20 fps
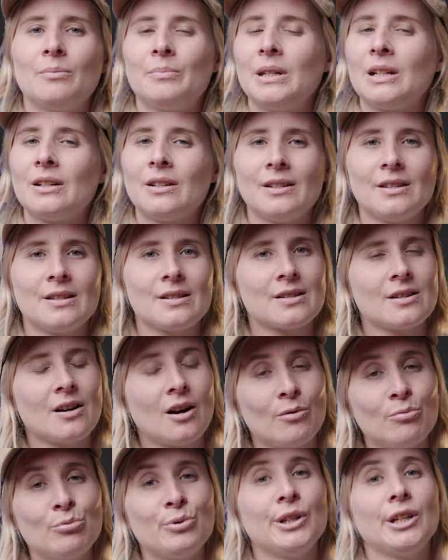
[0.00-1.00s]
because I
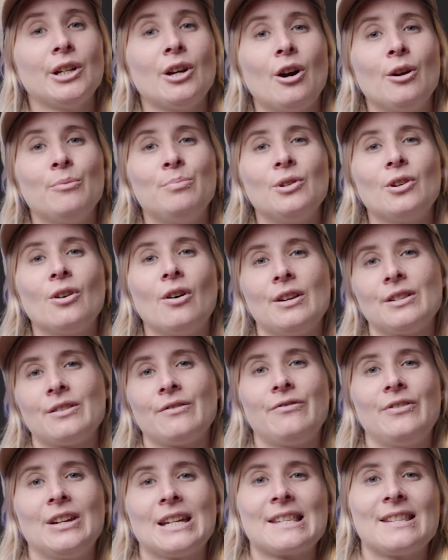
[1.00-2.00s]
really hope you guys have
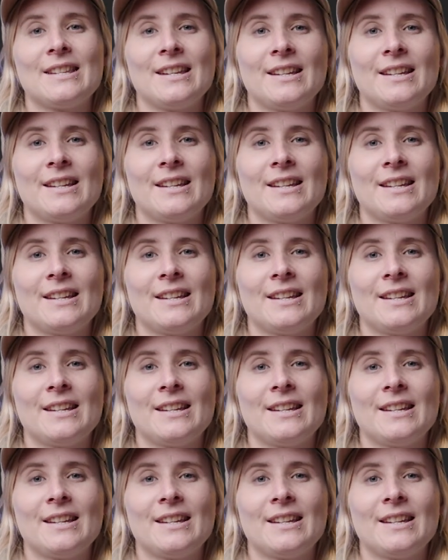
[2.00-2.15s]
fixed